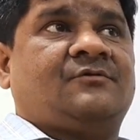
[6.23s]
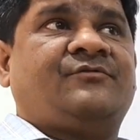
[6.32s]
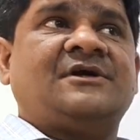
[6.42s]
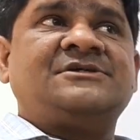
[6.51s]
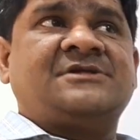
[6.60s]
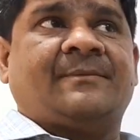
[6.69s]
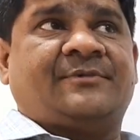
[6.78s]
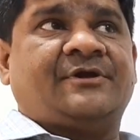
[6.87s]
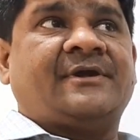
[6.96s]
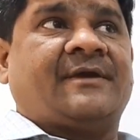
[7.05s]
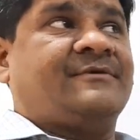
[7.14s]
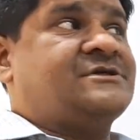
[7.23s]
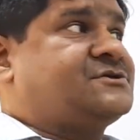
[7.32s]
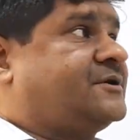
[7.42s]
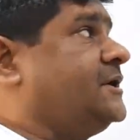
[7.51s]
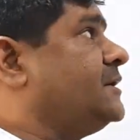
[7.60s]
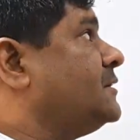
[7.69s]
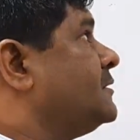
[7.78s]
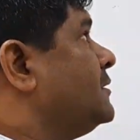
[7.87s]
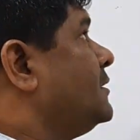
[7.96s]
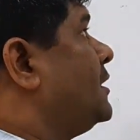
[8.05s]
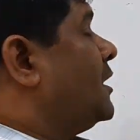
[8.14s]
first chapter, chemistry.
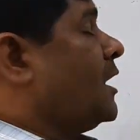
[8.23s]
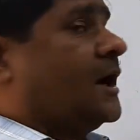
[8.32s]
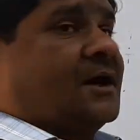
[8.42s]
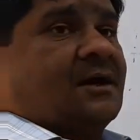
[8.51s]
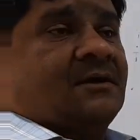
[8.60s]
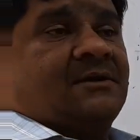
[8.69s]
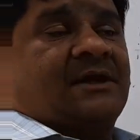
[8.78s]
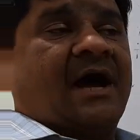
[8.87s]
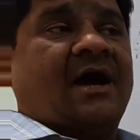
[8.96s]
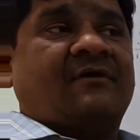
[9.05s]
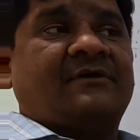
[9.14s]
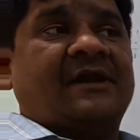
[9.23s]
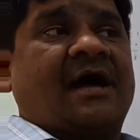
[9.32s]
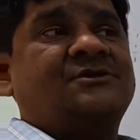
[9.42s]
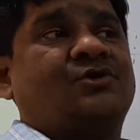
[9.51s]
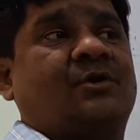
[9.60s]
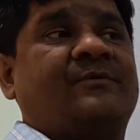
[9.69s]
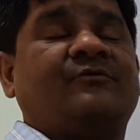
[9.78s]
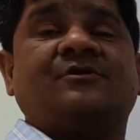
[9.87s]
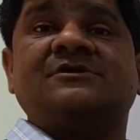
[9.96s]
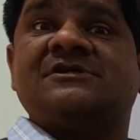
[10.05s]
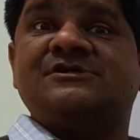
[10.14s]
Our last topic
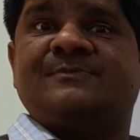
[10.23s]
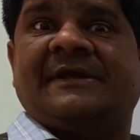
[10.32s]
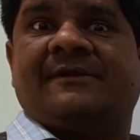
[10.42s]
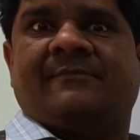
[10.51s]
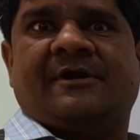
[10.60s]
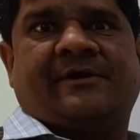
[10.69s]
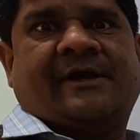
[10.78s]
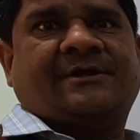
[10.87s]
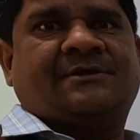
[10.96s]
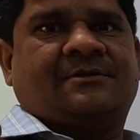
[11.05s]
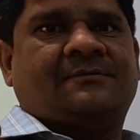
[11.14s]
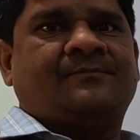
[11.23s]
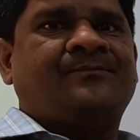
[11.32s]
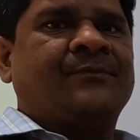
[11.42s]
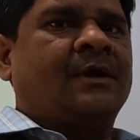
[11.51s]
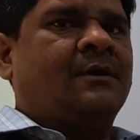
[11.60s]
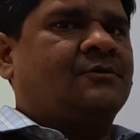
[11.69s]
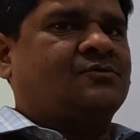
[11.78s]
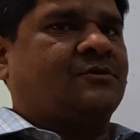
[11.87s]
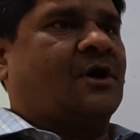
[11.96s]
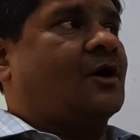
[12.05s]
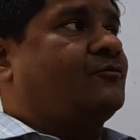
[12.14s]
was displacement reaction. So
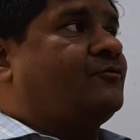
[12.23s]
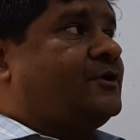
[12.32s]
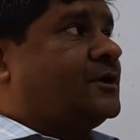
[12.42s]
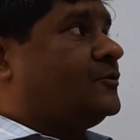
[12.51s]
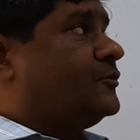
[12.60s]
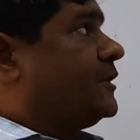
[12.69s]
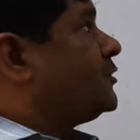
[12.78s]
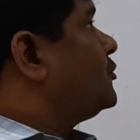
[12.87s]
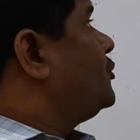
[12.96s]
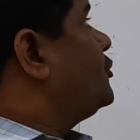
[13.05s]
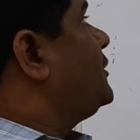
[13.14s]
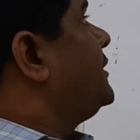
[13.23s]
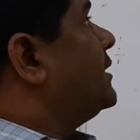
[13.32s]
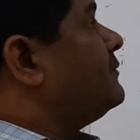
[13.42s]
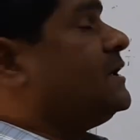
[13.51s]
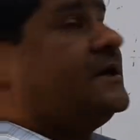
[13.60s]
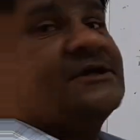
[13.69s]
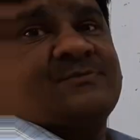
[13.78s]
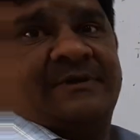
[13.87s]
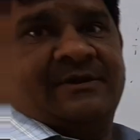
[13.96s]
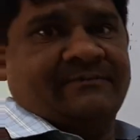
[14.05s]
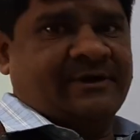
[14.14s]
now we are going to do double
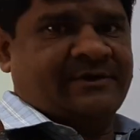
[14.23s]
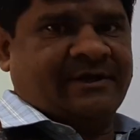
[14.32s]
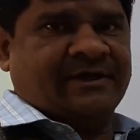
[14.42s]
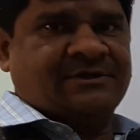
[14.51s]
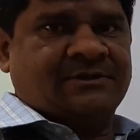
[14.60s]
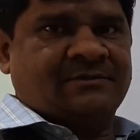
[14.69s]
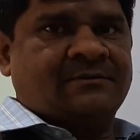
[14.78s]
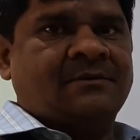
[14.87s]
displacement reaction.